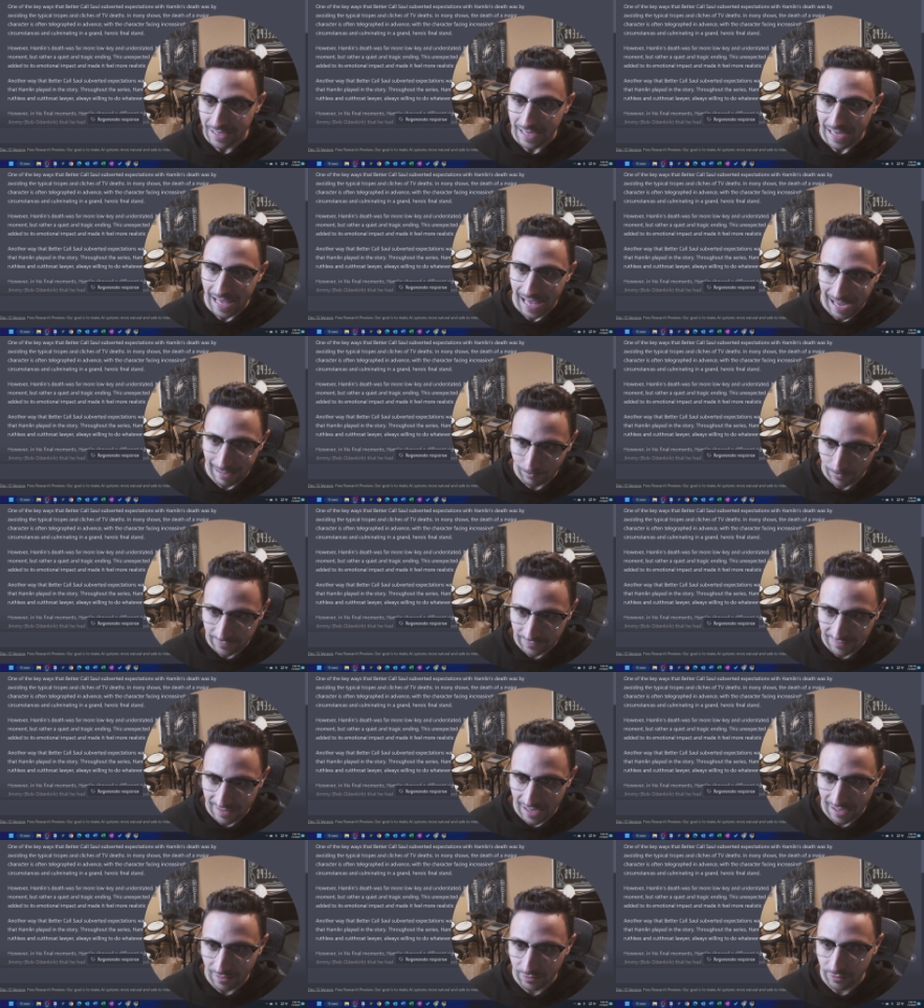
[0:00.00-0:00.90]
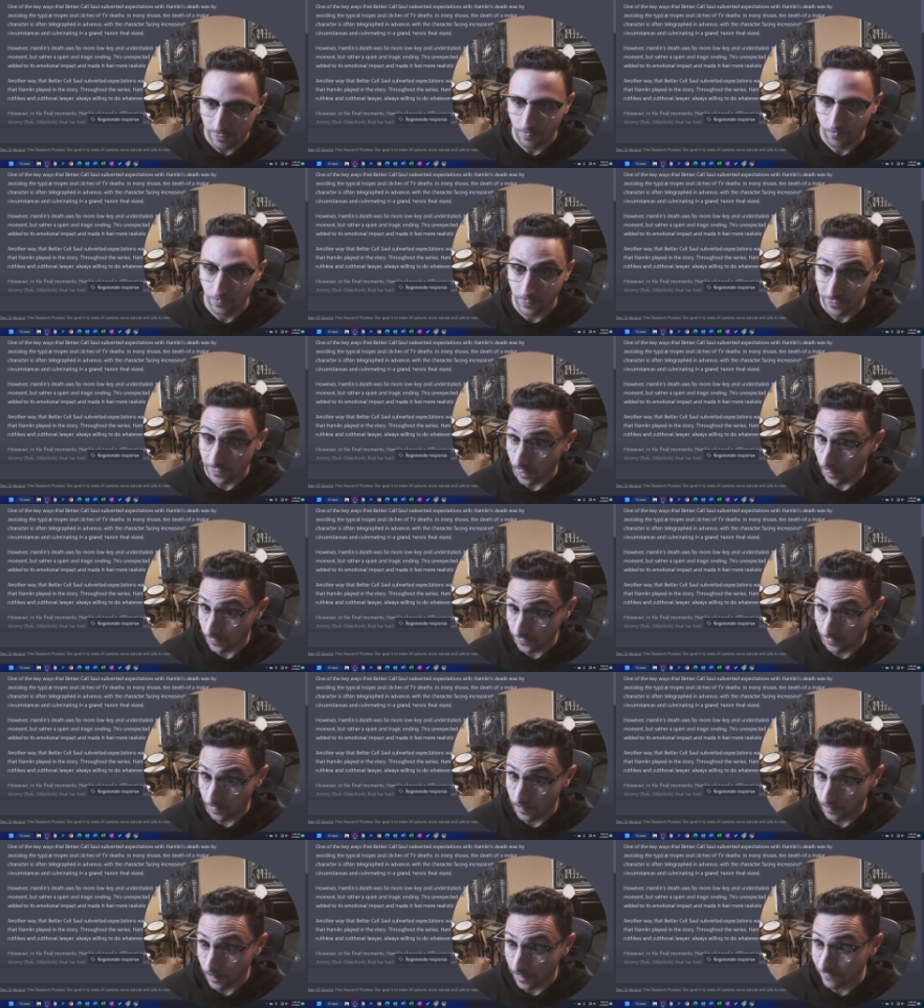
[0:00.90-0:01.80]
Hamlin's death was also
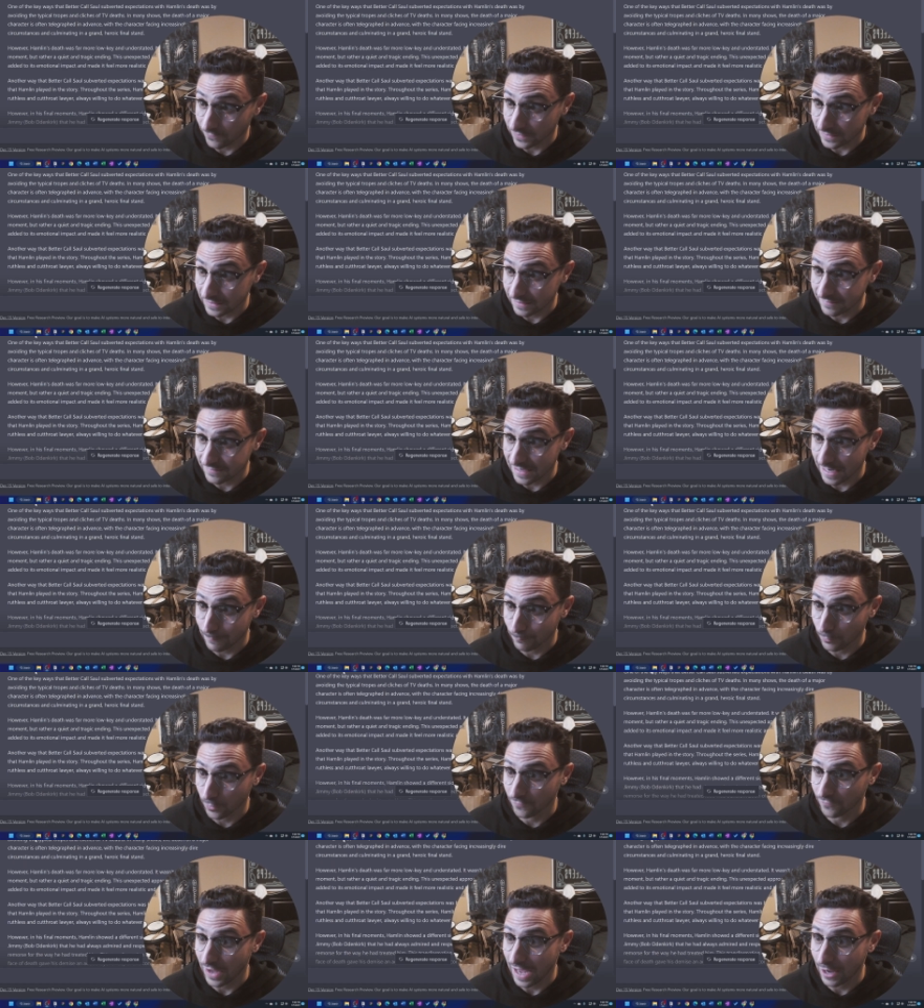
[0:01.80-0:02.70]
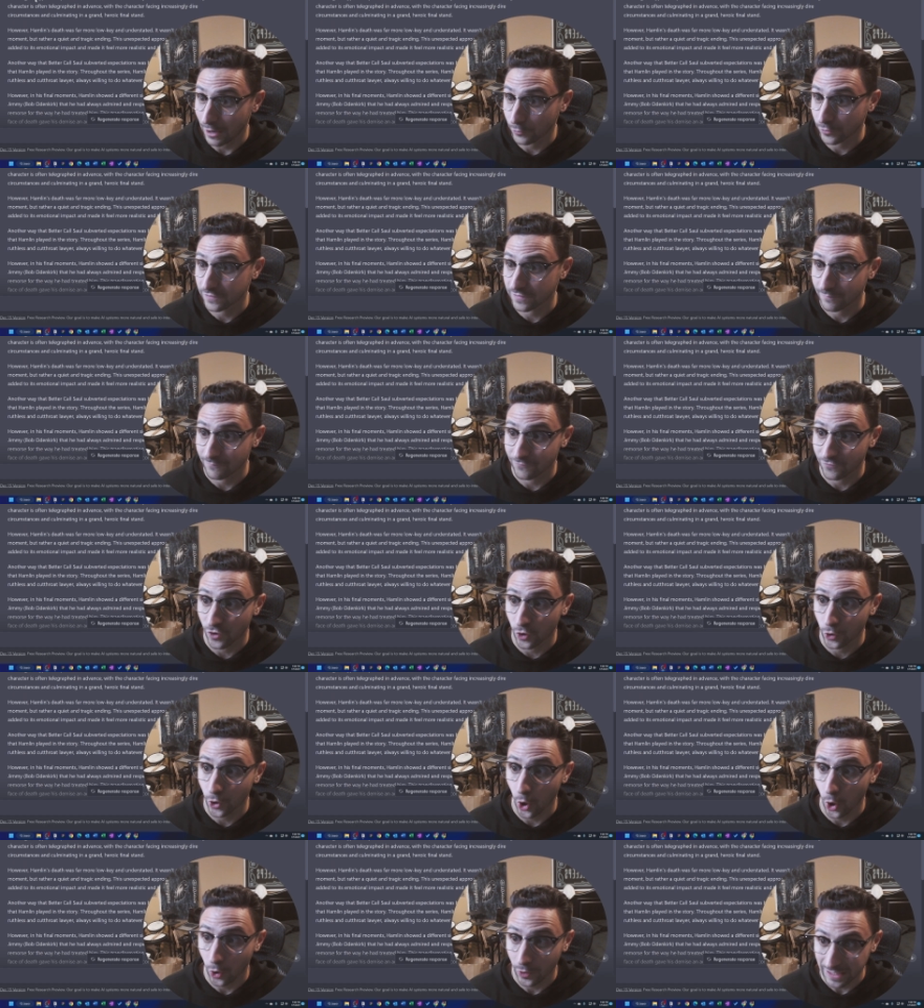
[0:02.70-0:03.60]
a perfect example of how to subvert
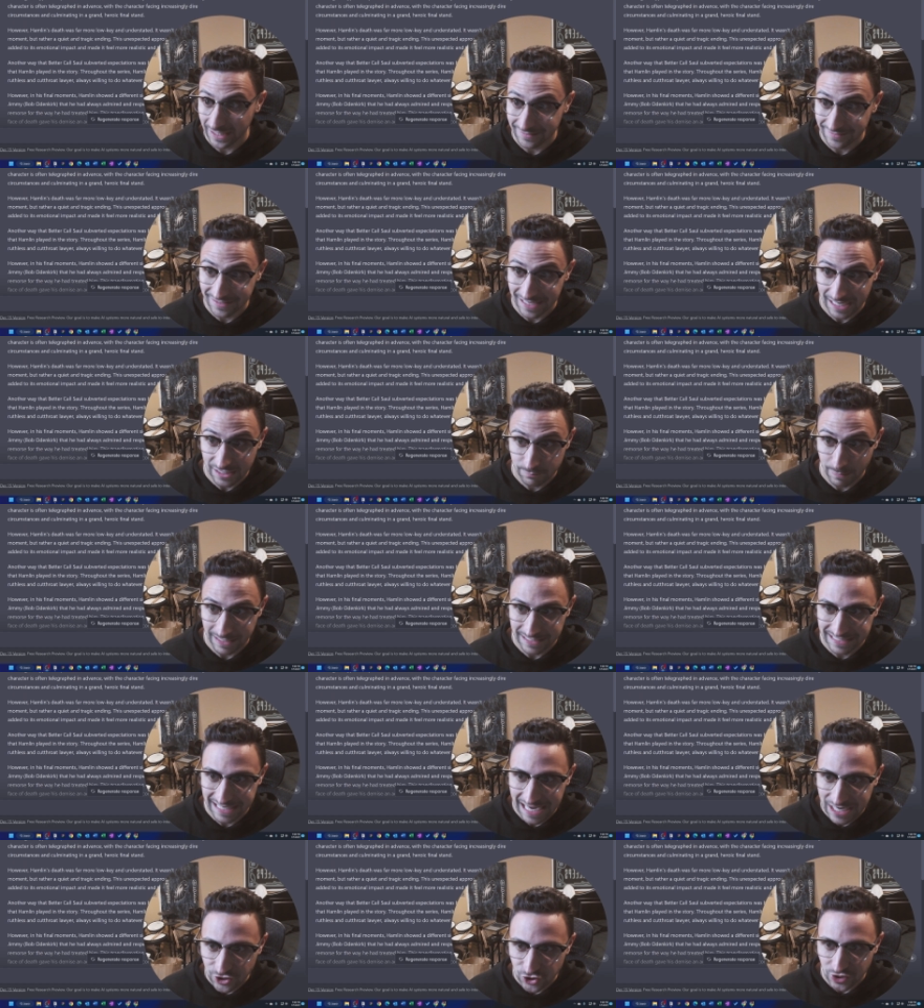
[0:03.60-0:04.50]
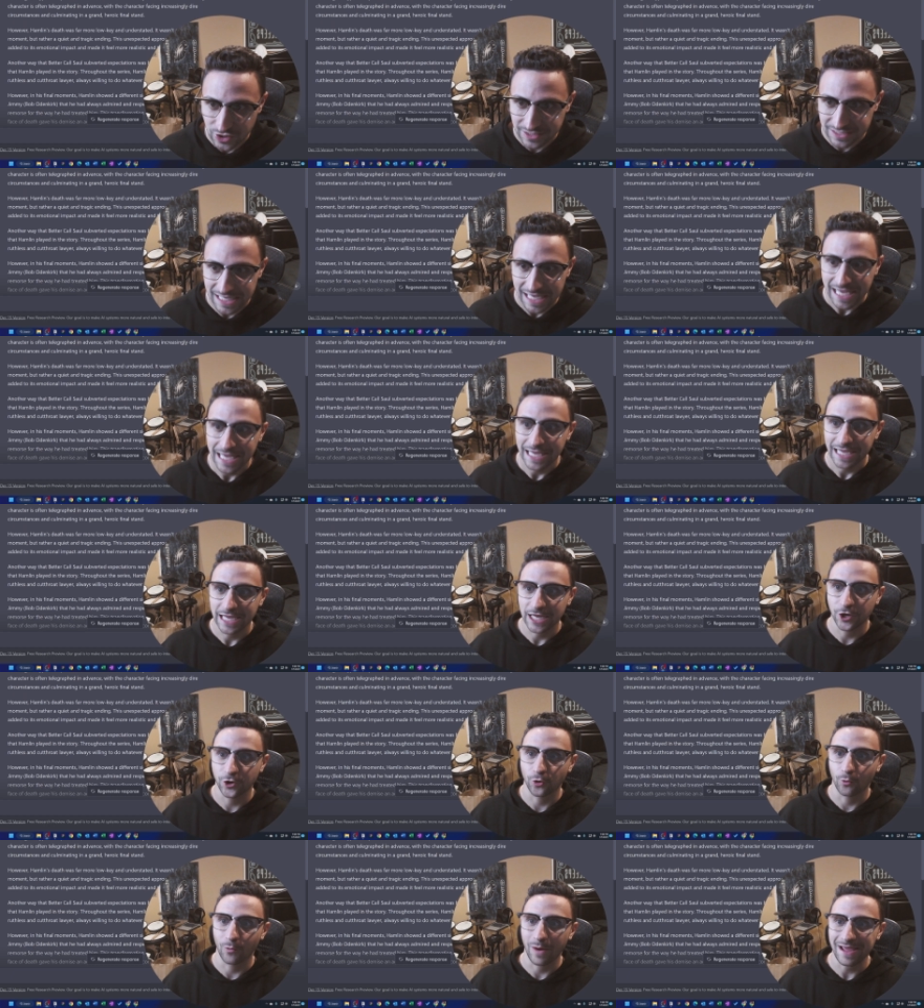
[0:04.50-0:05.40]
audience expectations in
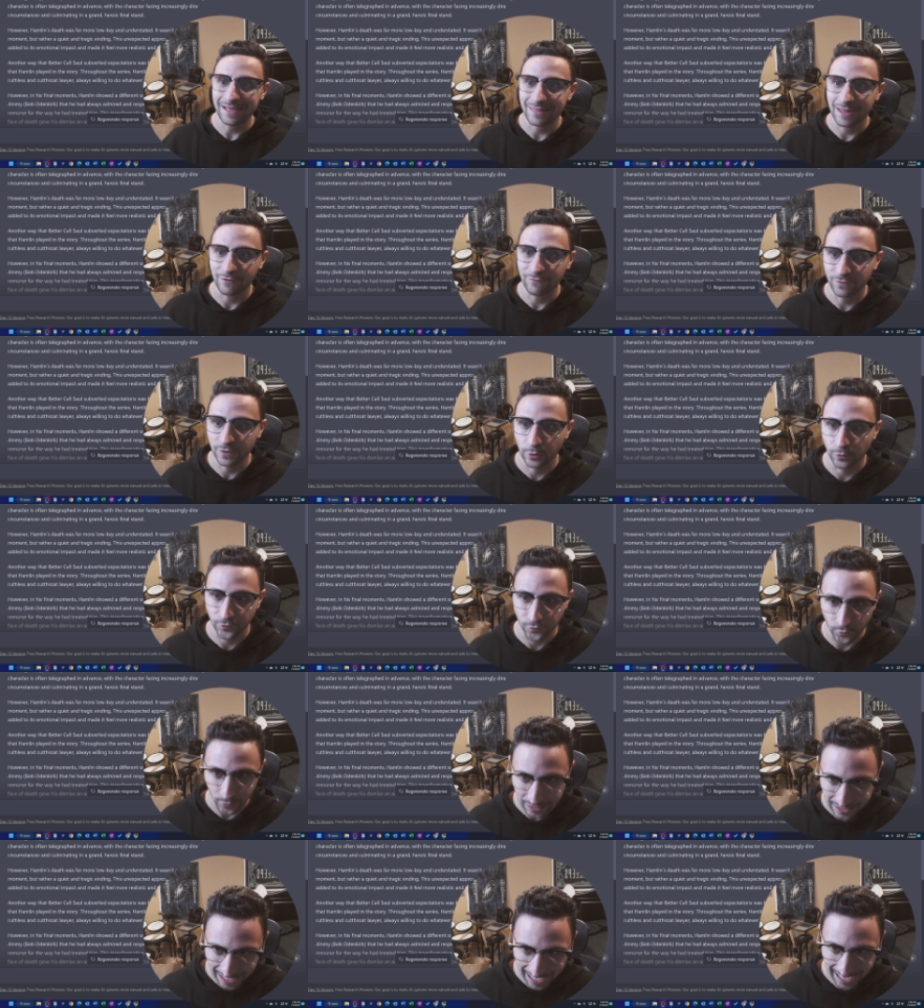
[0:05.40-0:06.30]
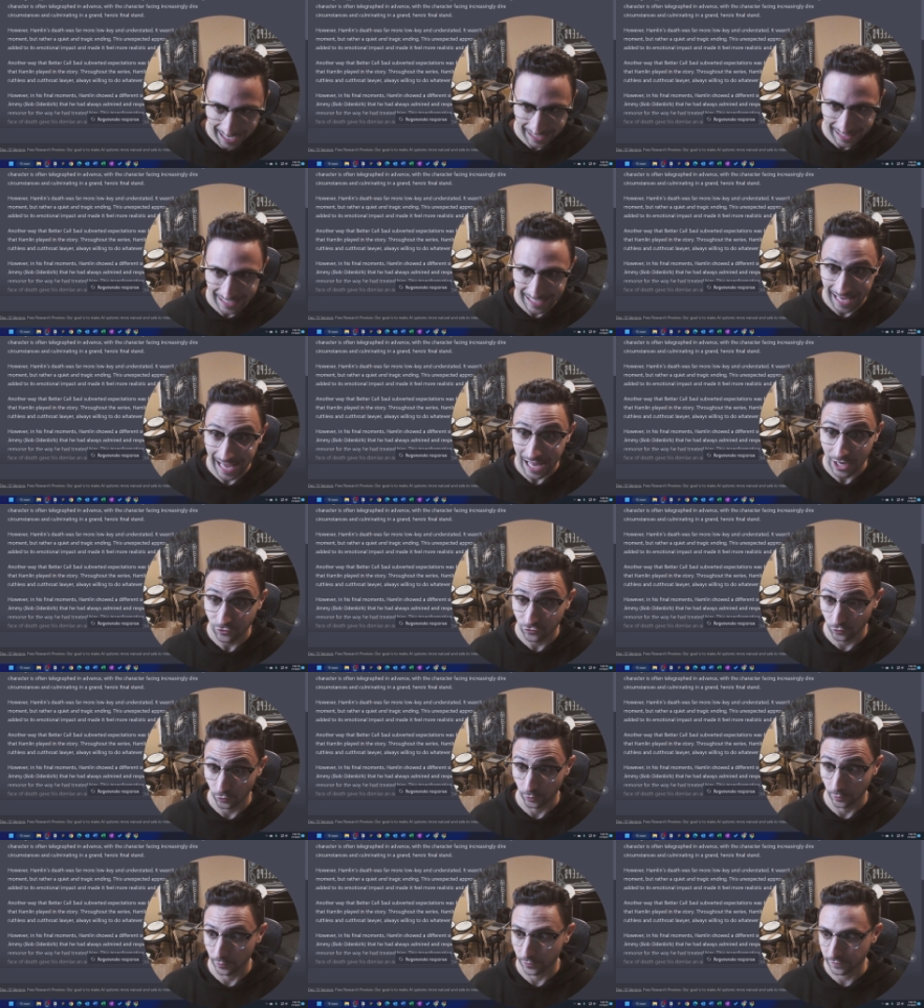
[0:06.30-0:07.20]
a way that feels organic and true
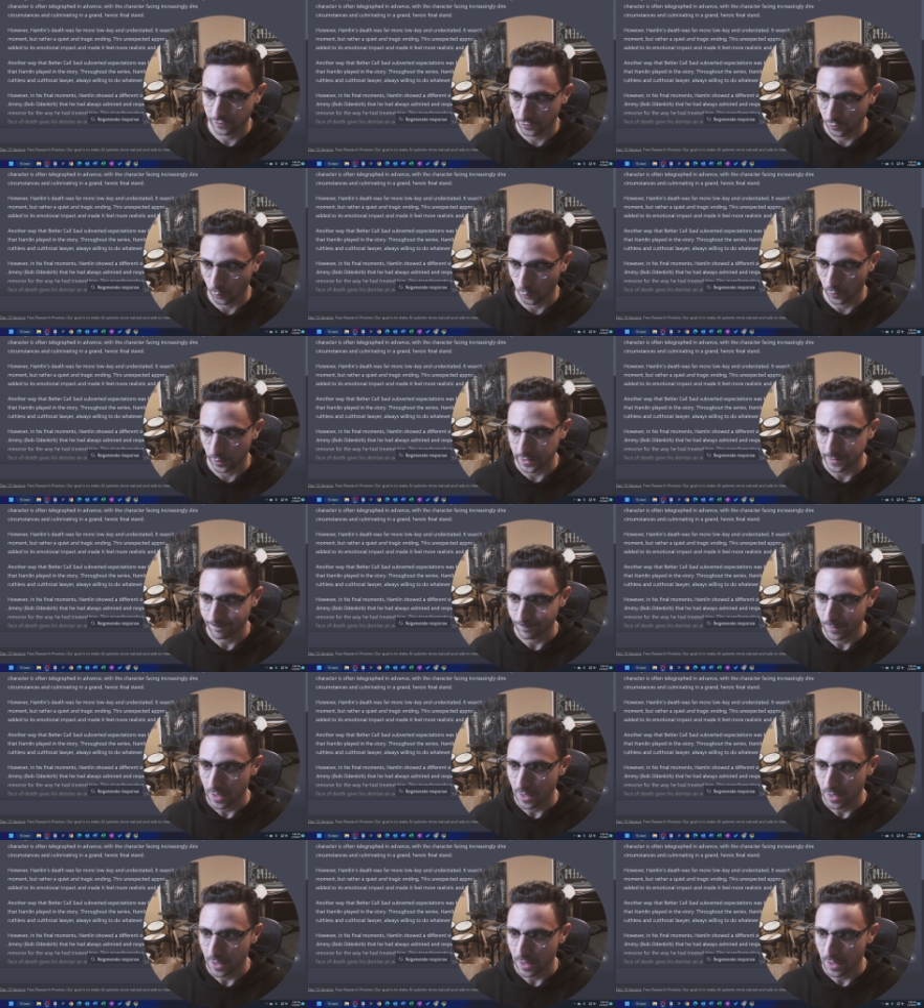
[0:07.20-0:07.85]
to the story.